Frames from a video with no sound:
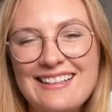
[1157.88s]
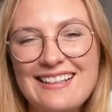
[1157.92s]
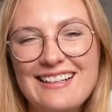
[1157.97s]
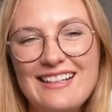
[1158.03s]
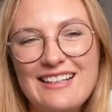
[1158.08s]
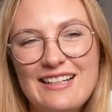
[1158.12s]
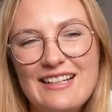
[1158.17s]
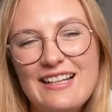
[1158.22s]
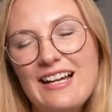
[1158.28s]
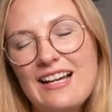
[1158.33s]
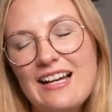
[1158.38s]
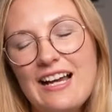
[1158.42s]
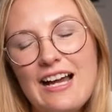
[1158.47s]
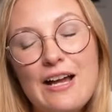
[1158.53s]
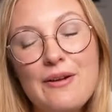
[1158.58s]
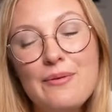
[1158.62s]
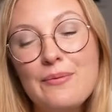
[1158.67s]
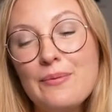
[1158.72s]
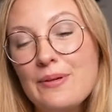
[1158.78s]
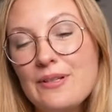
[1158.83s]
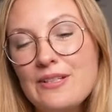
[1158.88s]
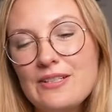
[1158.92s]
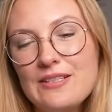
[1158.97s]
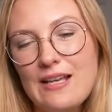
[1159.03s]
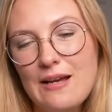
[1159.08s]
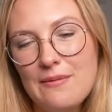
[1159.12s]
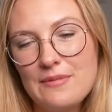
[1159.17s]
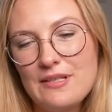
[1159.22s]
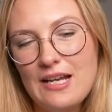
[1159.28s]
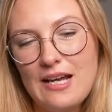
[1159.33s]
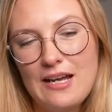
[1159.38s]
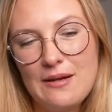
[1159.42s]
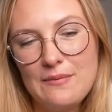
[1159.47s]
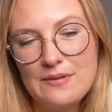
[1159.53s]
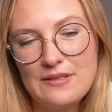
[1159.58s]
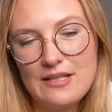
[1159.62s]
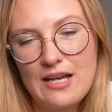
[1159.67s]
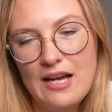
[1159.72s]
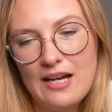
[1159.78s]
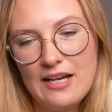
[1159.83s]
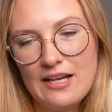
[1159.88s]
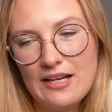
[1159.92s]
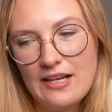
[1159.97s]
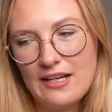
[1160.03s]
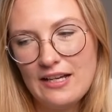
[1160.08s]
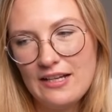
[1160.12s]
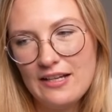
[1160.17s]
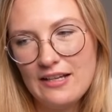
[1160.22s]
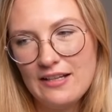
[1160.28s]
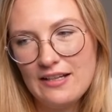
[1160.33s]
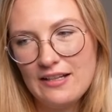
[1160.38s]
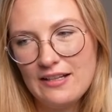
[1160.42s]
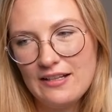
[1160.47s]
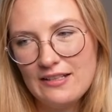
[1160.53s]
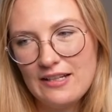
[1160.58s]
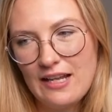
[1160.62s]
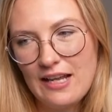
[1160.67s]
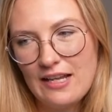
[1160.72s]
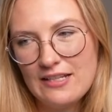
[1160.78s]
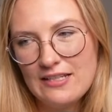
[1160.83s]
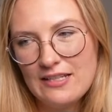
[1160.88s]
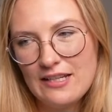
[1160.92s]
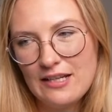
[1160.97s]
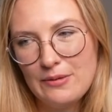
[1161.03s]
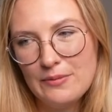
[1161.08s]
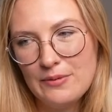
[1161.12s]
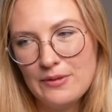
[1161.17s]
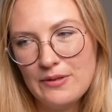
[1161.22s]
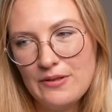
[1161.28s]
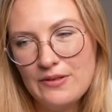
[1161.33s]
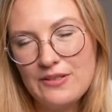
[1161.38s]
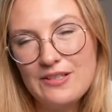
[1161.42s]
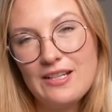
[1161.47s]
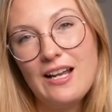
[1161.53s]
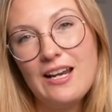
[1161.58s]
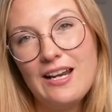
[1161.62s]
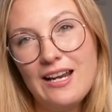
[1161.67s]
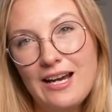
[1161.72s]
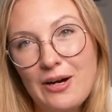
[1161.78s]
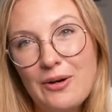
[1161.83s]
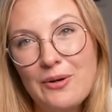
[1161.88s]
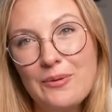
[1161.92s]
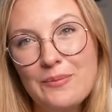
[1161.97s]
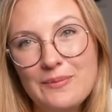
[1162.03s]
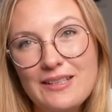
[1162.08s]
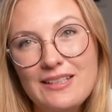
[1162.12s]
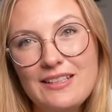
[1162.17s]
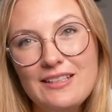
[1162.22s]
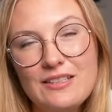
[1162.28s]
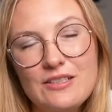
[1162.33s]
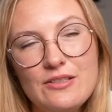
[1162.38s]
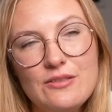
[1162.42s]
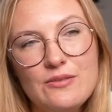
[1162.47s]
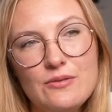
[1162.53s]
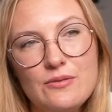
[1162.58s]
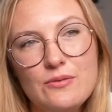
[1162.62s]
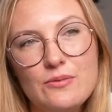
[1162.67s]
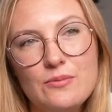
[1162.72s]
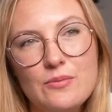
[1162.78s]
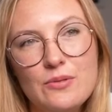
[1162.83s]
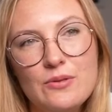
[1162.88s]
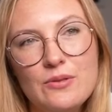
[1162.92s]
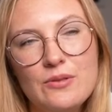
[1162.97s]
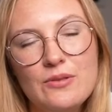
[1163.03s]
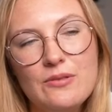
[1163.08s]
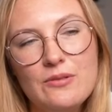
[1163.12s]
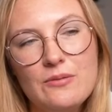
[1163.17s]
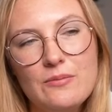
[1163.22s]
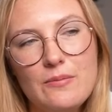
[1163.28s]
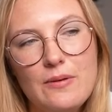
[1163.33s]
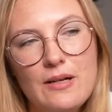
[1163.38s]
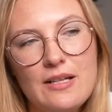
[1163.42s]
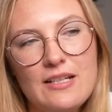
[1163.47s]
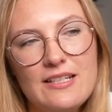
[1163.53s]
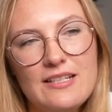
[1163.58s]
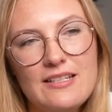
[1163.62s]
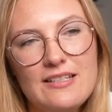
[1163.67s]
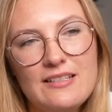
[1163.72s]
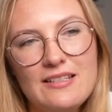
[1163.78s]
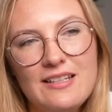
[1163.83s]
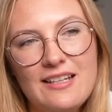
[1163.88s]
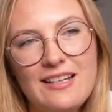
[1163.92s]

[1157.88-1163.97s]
uh, i wish sometimes i that they would allow me to do more but